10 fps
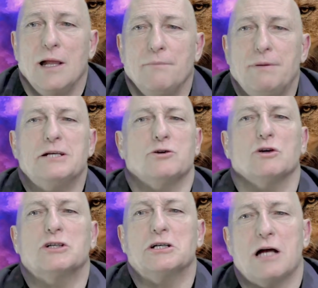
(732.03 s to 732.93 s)
But there's
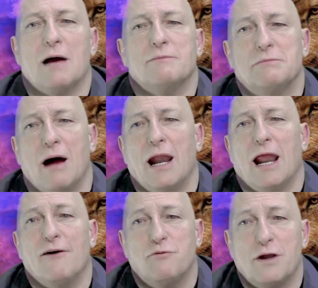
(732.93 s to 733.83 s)
also times in my
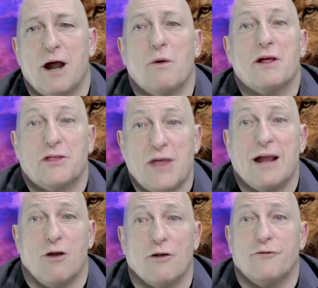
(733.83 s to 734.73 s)
life where I want to
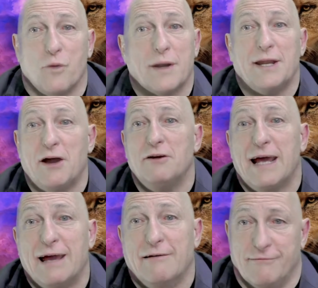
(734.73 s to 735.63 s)
thank God for what I don't
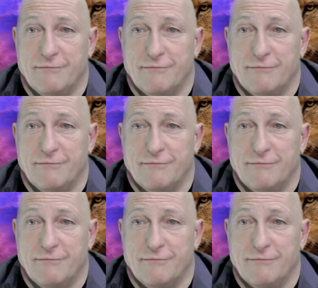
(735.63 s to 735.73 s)
have.